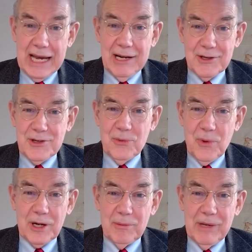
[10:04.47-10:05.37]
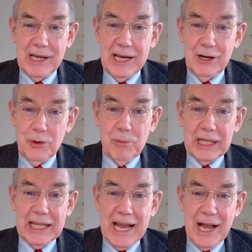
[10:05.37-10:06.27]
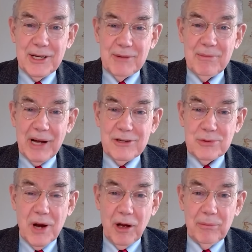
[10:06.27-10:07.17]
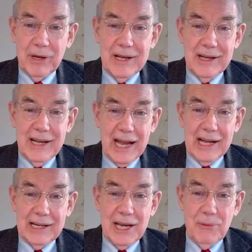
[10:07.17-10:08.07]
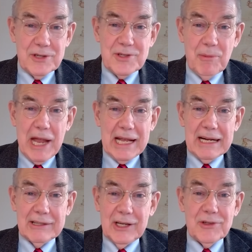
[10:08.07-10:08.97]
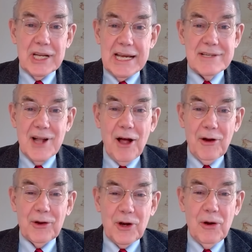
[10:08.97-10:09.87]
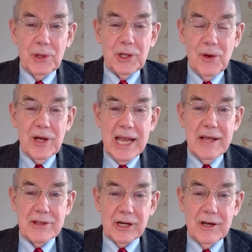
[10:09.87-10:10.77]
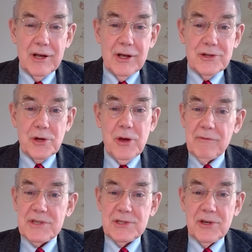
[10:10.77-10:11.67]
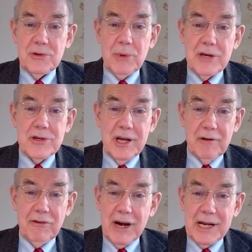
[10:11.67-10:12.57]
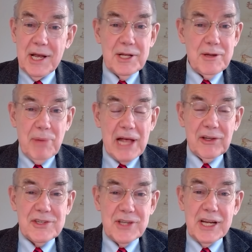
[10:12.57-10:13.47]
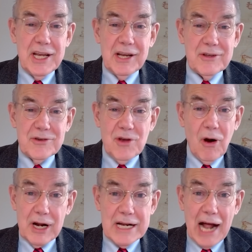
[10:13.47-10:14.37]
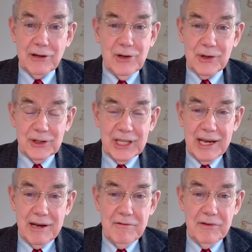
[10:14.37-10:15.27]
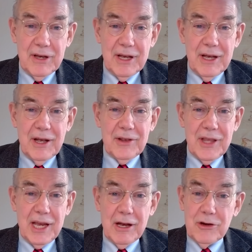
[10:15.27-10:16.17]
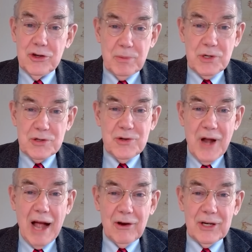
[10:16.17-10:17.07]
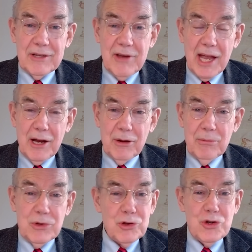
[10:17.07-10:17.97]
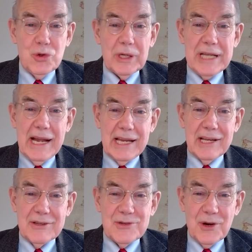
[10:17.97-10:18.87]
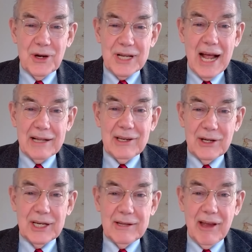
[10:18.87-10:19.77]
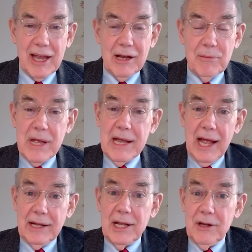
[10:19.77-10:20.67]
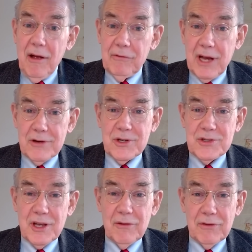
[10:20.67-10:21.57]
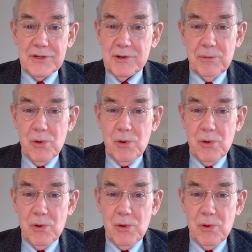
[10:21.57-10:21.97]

doesn't want to be humiliated by Trump, and he wants to make it clear that he's not going to go along either. So you have a situation here, Freddie. The Palestinians are not going to leave. The Egyptians are not going to take them. The Jordanians are not going to take them. And then you have to ask yourself a simple